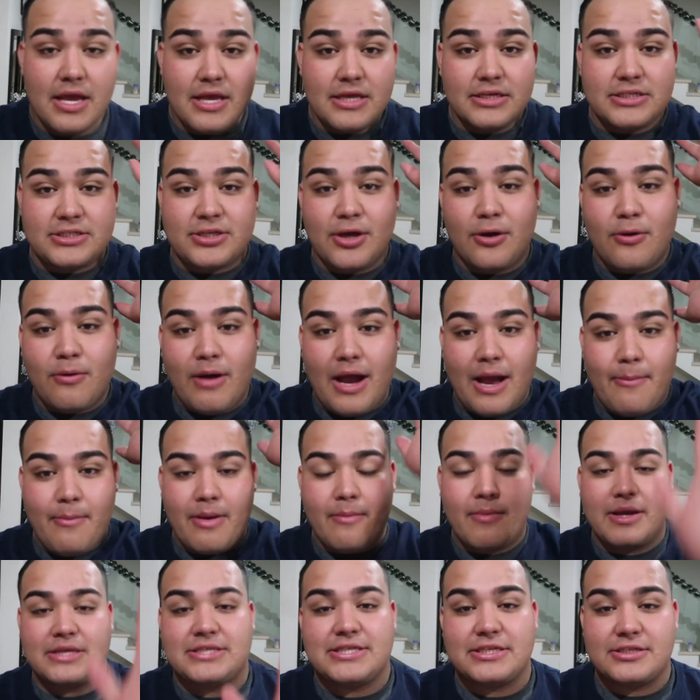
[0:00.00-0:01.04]
So I'm
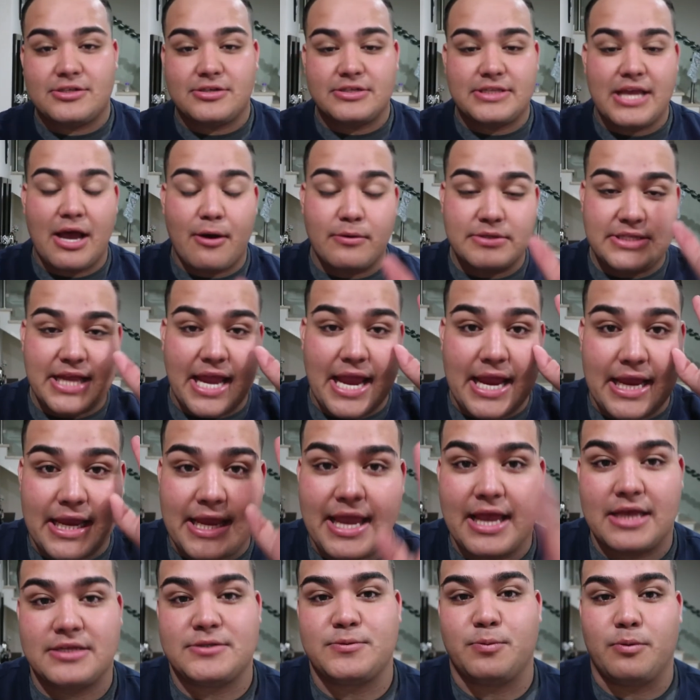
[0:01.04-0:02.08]
at my sister's house and
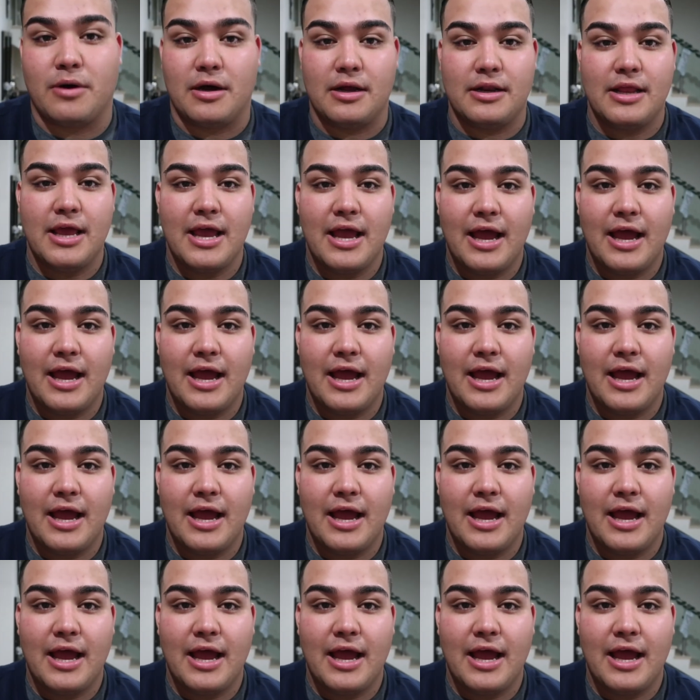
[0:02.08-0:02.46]
guess what?